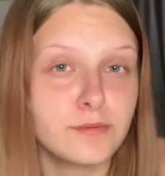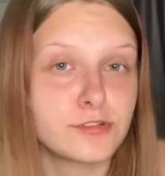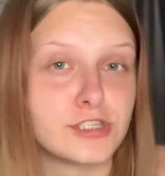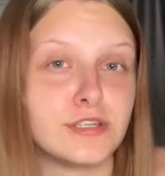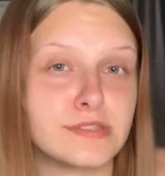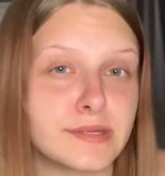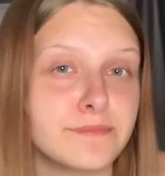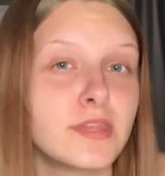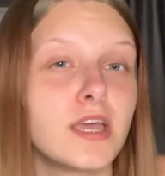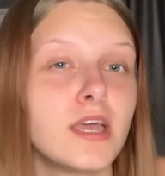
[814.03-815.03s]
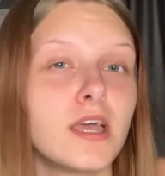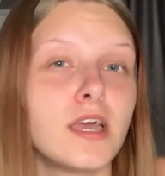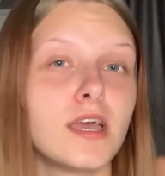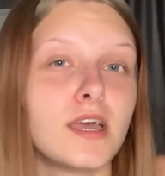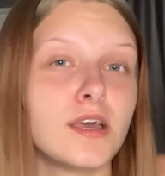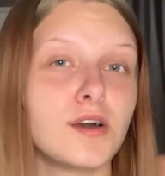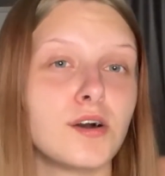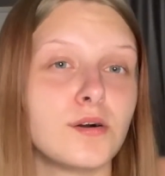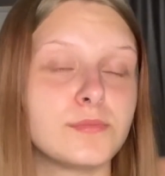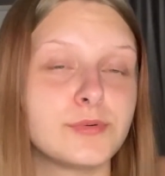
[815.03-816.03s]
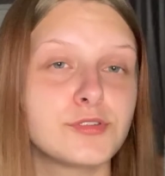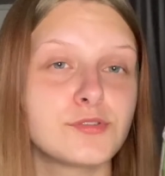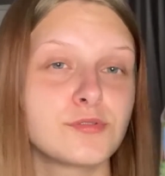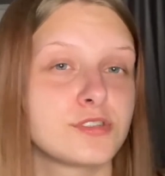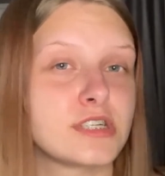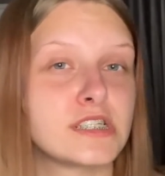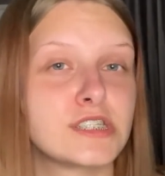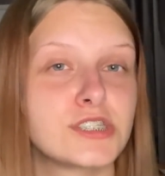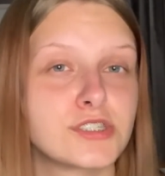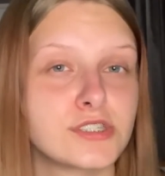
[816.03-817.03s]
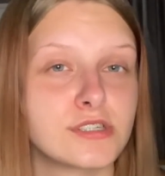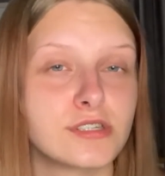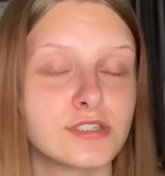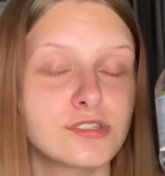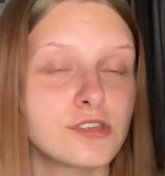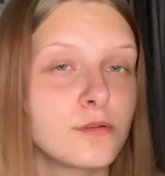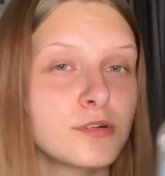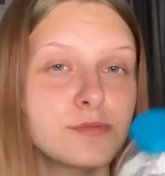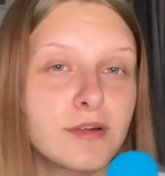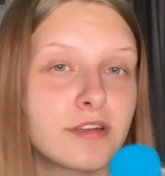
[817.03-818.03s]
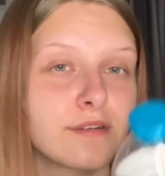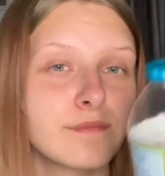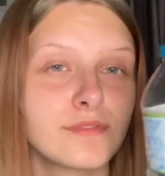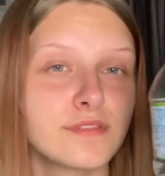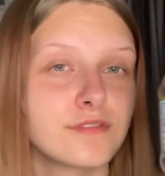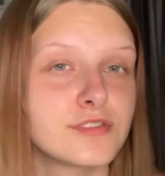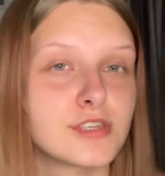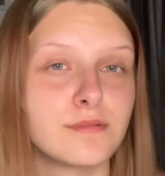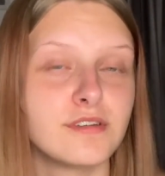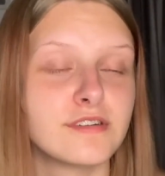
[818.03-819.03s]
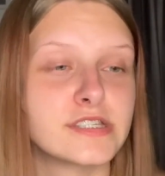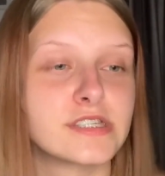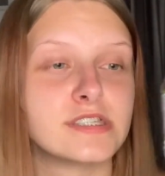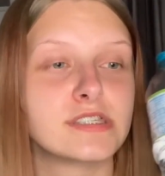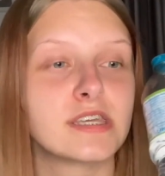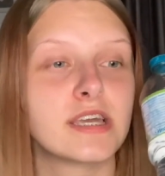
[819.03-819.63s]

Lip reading: to use them, bottled water is so much better for so many reasons